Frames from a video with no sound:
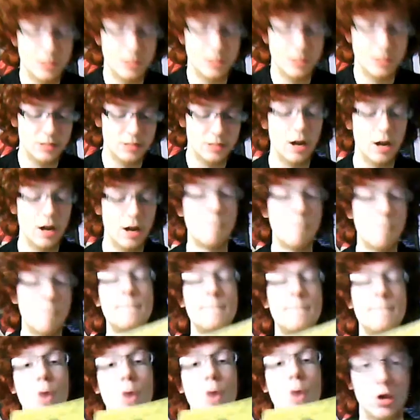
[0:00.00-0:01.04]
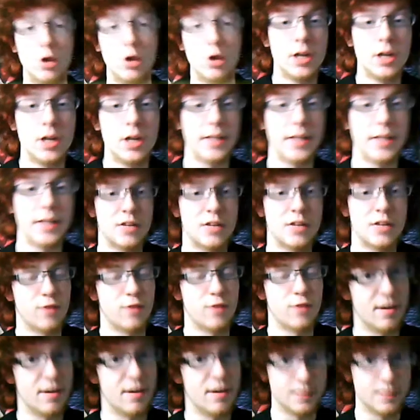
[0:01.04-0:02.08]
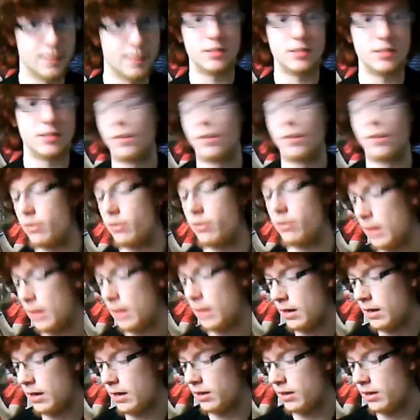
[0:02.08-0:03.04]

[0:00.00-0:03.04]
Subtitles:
This entire book gets 5 minutes in the film.